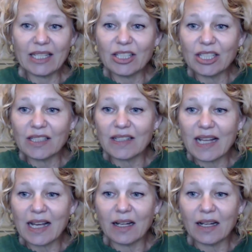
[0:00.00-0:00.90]
It's just
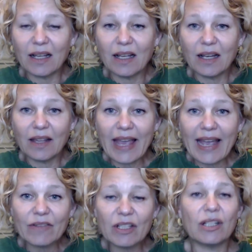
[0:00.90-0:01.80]
that they
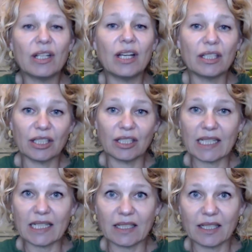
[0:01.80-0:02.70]
haven't
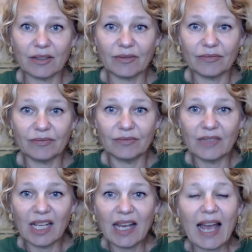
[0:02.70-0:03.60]
nurtured it.
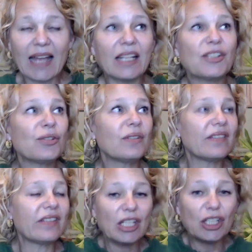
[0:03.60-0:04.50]
And as soon
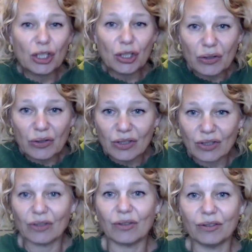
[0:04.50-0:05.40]
as they choose
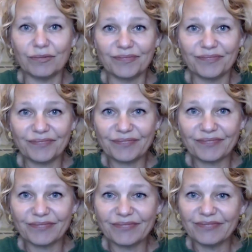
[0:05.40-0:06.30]
to,
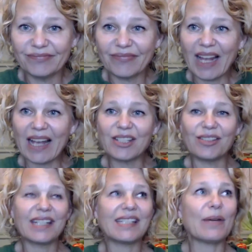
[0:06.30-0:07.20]
as
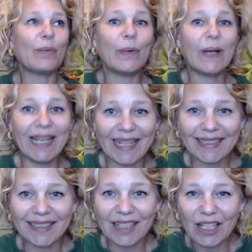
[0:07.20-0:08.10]
soon as they're
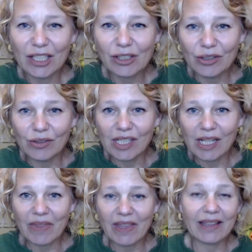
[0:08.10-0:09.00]
willing to do
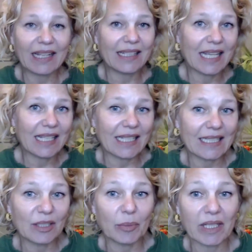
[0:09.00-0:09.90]
something that takes a
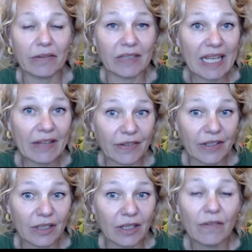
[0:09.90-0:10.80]
little bit of an
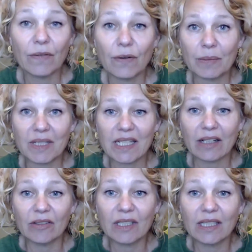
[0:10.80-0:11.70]
effort for
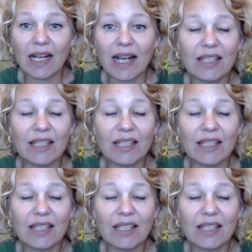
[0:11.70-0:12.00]
themselves,